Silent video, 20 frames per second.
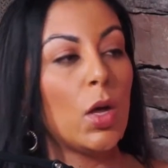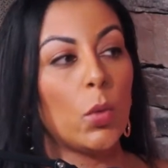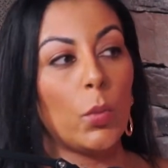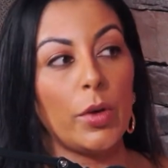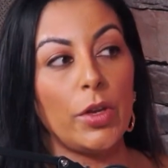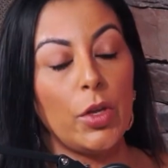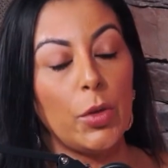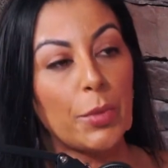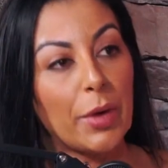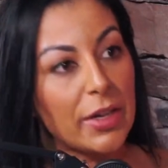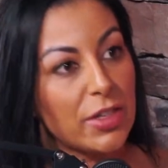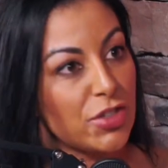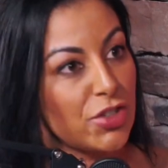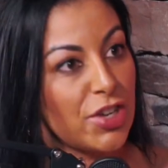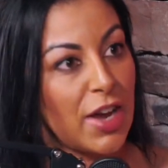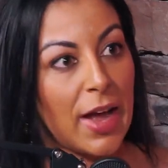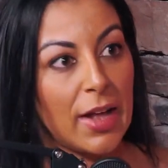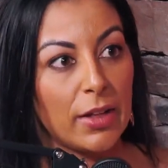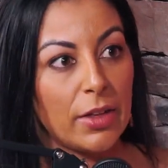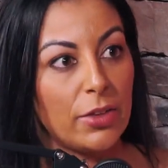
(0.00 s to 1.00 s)
Yeah. When you guys
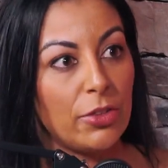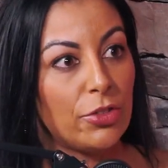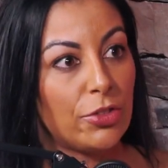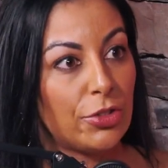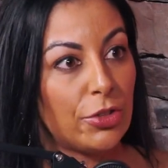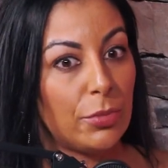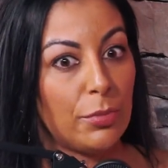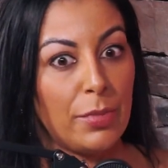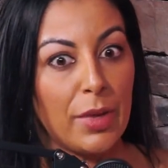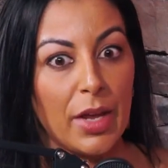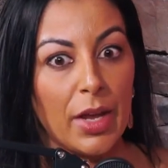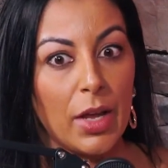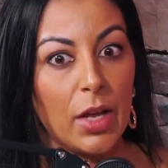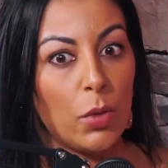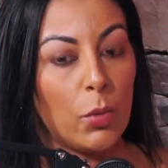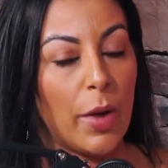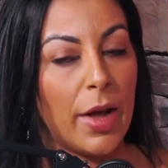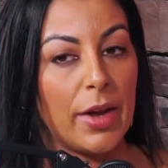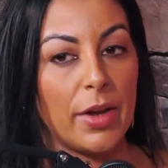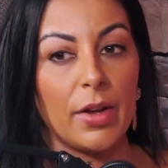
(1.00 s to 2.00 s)
challenge
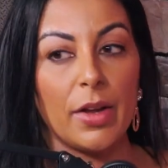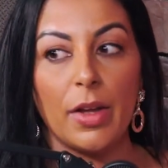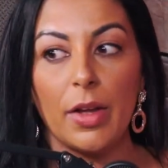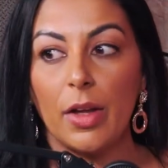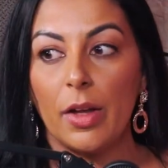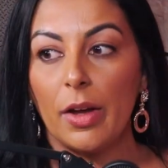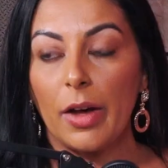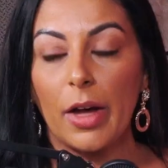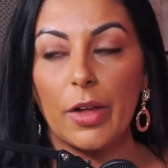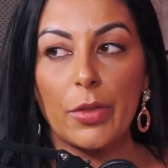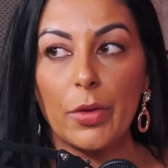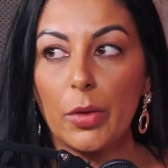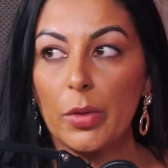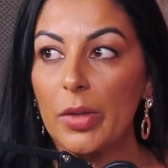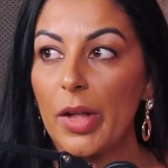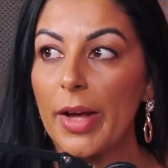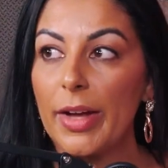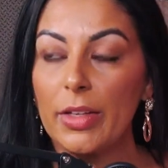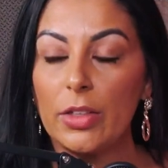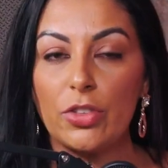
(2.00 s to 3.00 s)
me, when other
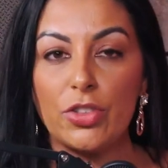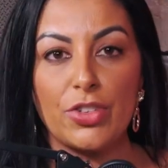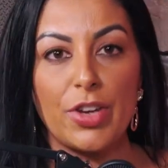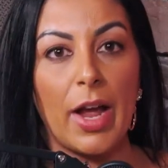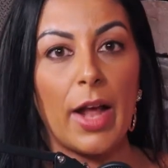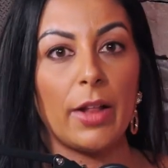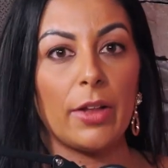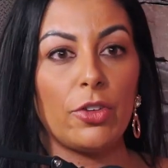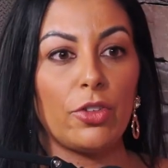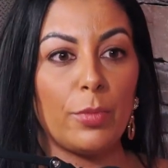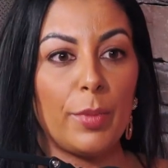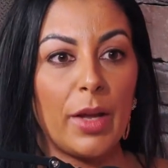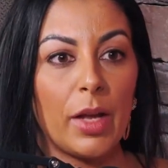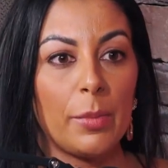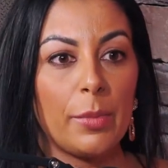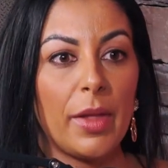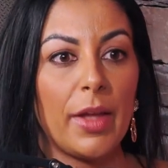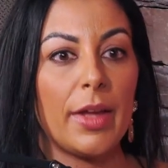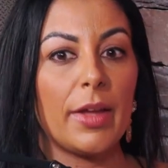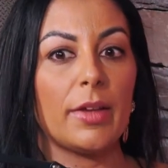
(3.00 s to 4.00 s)
clients challenge me,
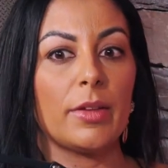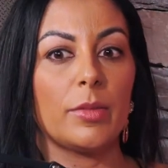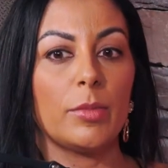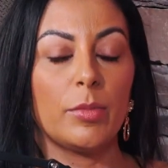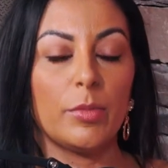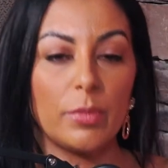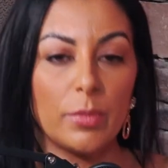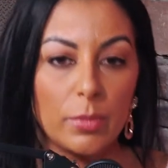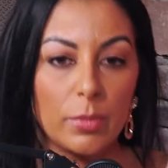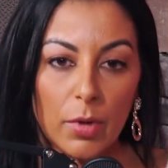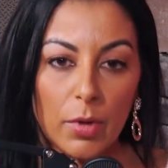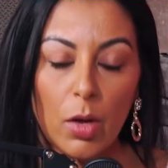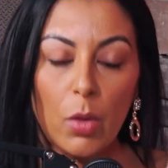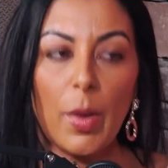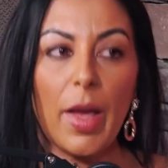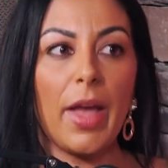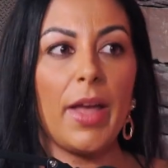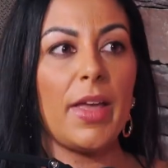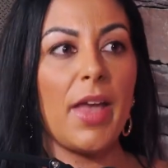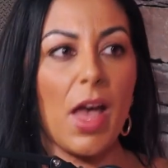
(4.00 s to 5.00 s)
I'm like,
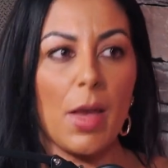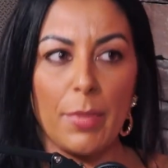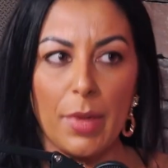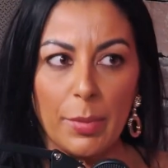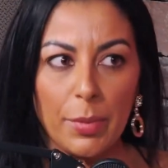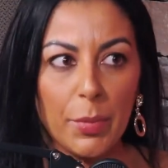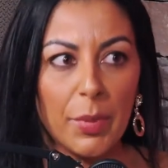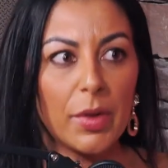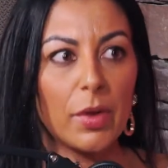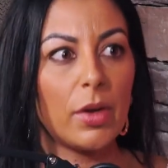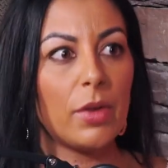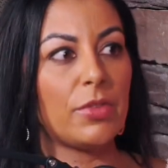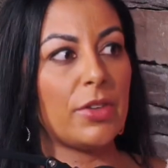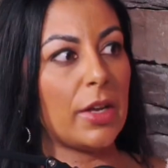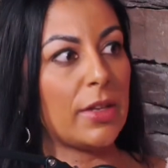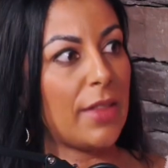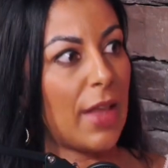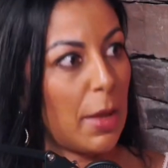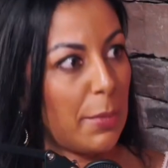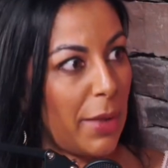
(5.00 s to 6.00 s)
okay, yeah, maybe we could have
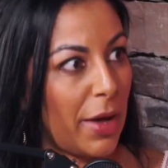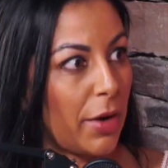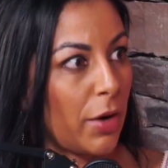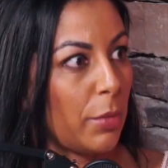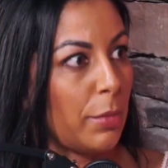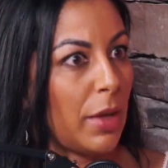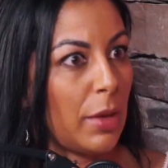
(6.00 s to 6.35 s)
done that better.